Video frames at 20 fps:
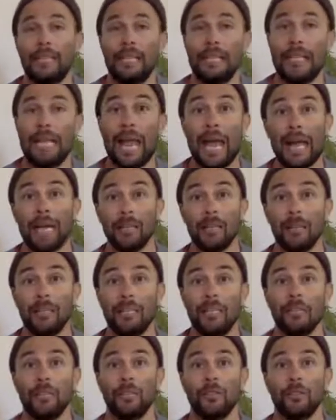
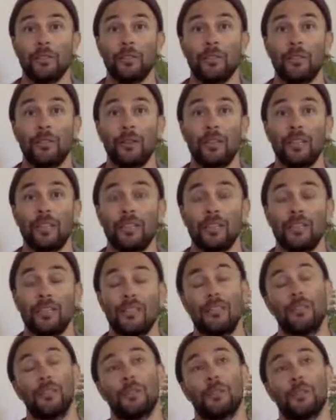anatomy, you're going
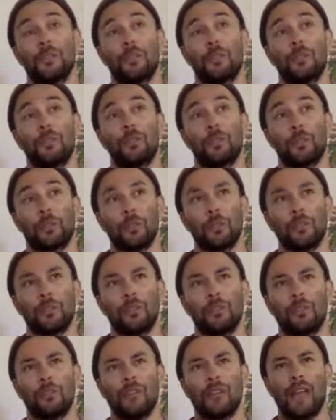to
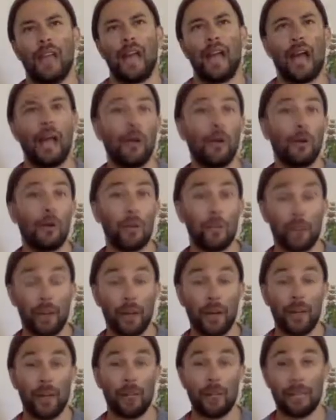learn how the
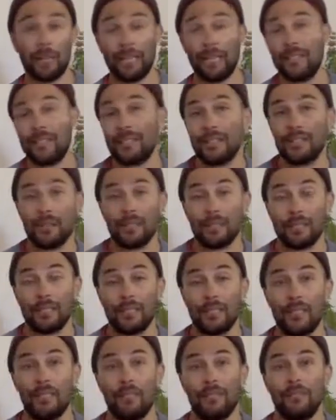body relates to
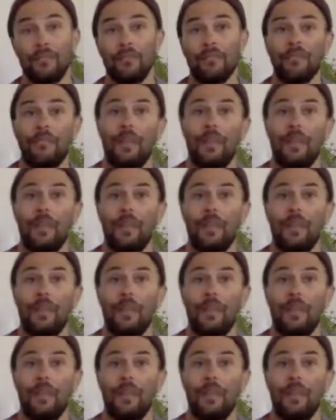itself